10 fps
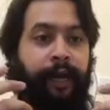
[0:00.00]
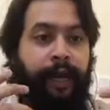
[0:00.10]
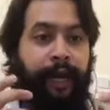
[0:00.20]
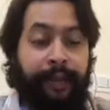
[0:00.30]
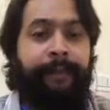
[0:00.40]

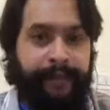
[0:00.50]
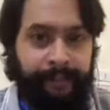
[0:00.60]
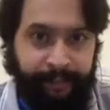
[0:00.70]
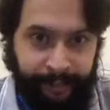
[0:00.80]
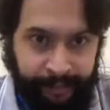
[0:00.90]
I'll make
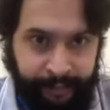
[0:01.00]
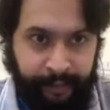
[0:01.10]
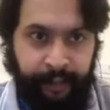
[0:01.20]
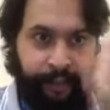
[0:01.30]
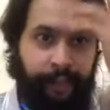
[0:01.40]
some sense.
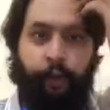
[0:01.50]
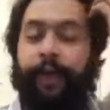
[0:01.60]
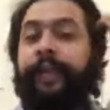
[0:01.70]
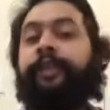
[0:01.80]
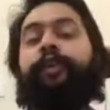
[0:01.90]

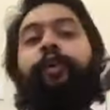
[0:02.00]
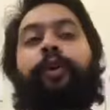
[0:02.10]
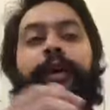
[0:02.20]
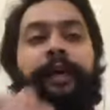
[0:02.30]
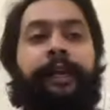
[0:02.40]
Okay,
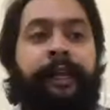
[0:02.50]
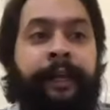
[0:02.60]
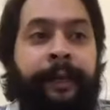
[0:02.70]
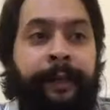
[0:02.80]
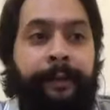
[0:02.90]
so
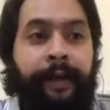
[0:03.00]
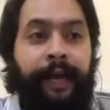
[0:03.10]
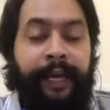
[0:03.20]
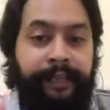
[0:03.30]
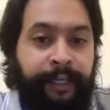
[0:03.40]

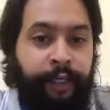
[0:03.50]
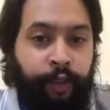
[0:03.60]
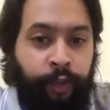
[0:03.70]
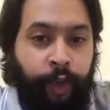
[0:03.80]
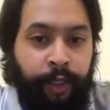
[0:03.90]
I think
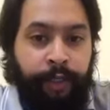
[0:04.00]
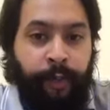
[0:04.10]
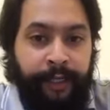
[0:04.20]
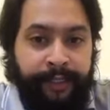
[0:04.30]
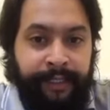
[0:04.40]
you got to
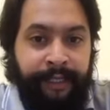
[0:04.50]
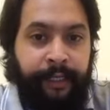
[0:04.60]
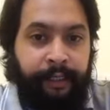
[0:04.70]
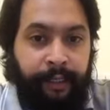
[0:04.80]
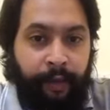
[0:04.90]
understand
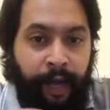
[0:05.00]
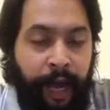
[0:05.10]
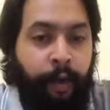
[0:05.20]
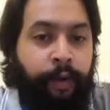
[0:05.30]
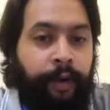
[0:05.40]
that
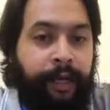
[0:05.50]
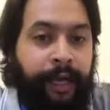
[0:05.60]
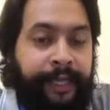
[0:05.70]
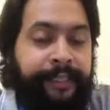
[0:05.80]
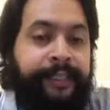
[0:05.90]
how
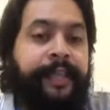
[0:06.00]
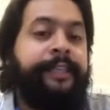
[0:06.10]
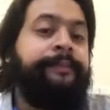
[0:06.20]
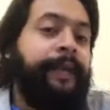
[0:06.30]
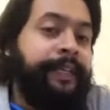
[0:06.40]
exercise
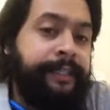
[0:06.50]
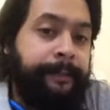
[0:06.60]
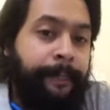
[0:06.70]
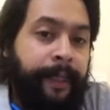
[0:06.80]
is medicine.